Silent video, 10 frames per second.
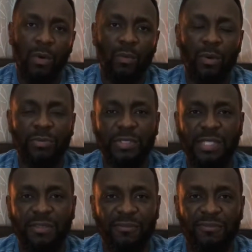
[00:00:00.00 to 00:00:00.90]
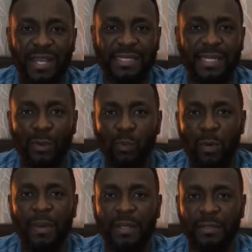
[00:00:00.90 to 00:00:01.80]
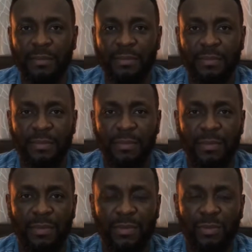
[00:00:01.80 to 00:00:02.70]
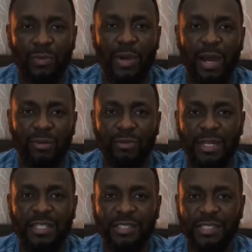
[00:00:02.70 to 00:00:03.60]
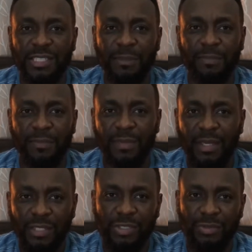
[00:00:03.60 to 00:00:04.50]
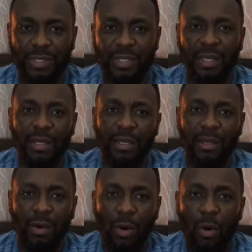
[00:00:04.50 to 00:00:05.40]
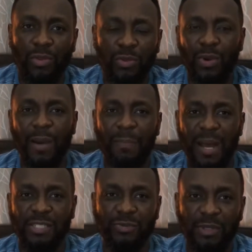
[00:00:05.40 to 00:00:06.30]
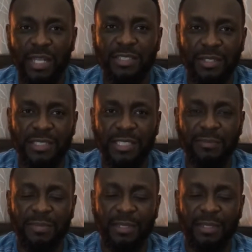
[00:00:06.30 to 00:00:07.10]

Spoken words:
Well, you see, vetting a woman through her relationship history or through her past relationships